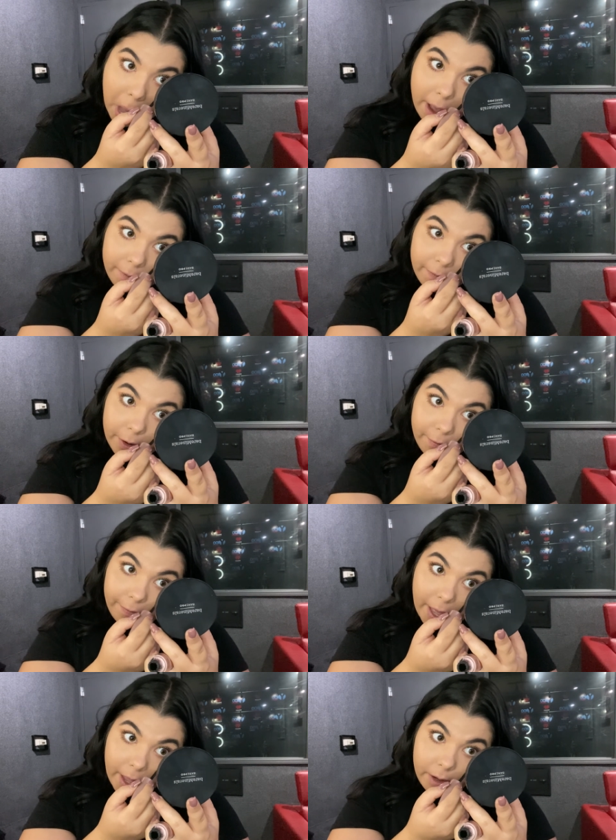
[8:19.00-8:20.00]
If you're a
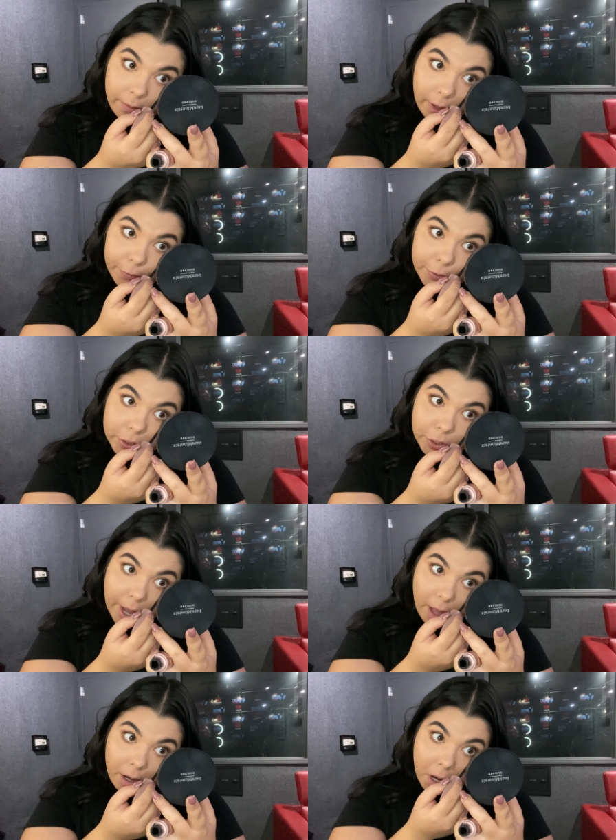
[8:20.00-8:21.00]
fan of Elvis
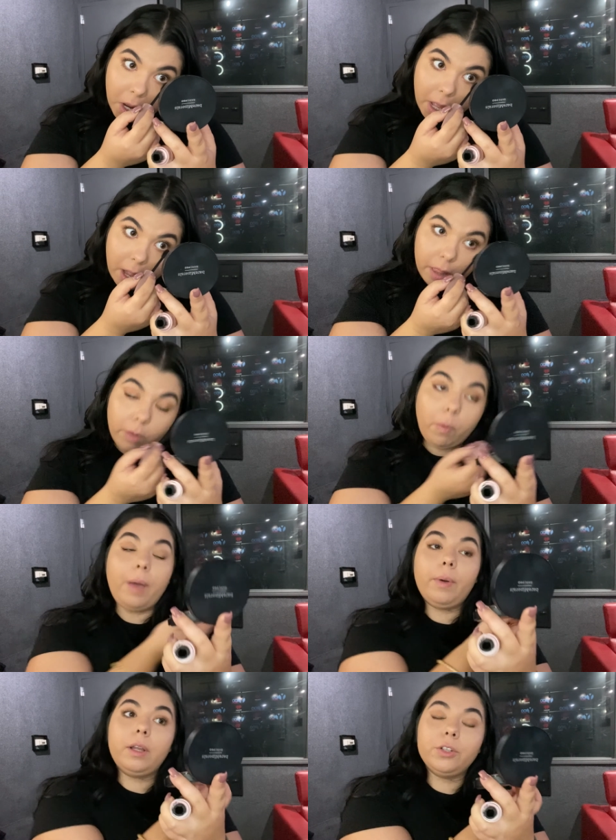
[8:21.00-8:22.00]
Duran and the
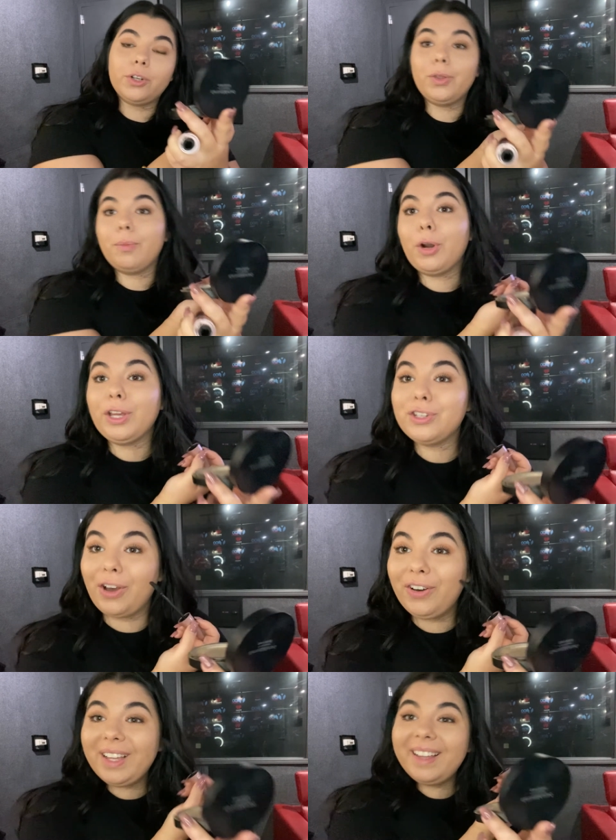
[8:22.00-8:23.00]
Y100 or the morning show,